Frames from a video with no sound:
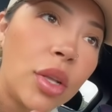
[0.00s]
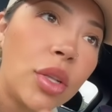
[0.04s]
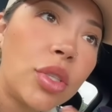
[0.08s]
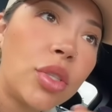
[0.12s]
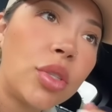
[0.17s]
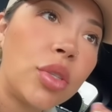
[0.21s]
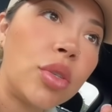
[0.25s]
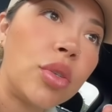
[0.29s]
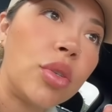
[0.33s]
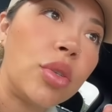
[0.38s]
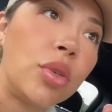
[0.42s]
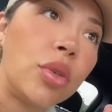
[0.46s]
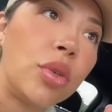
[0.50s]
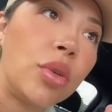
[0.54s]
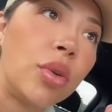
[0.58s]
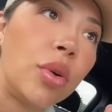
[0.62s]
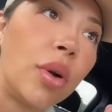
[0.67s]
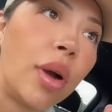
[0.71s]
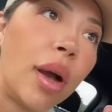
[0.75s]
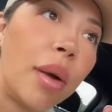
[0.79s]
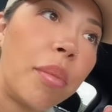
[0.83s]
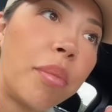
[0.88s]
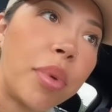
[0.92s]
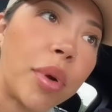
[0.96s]

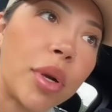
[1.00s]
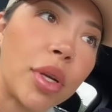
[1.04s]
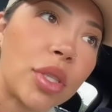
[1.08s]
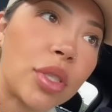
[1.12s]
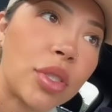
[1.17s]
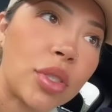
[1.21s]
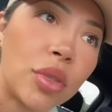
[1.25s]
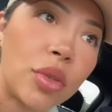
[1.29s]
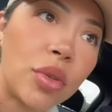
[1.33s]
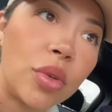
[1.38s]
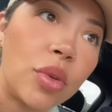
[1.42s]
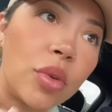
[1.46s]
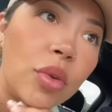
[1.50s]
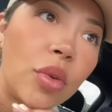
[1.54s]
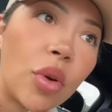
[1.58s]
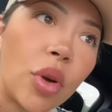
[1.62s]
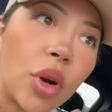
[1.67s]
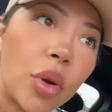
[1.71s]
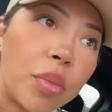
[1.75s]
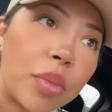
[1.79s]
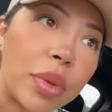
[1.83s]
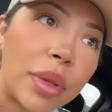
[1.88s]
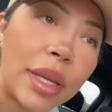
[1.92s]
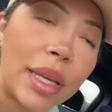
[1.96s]
To pursue
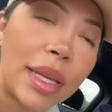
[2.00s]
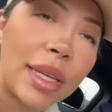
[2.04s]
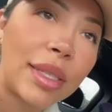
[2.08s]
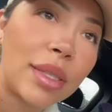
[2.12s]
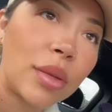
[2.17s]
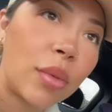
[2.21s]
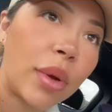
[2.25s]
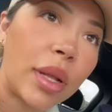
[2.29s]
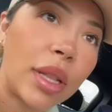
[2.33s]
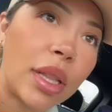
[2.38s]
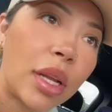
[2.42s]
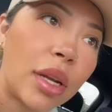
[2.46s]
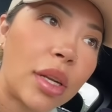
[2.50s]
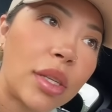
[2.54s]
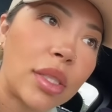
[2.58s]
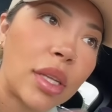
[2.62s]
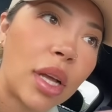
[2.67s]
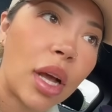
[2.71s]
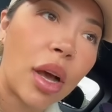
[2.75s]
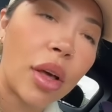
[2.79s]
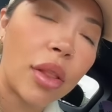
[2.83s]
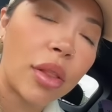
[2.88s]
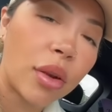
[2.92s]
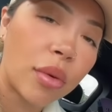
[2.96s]
or please when there's
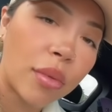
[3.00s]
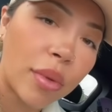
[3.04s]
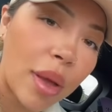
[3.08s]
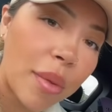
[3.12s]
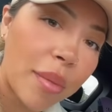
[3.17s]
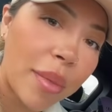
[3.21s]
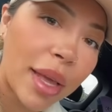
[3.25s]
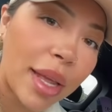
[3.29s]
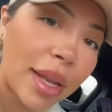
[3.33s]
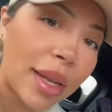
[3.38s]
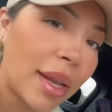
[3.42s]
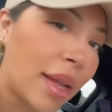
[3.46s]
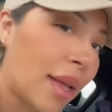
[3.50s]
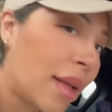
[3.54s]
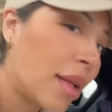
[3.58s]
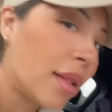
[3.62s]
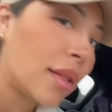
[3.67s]
other women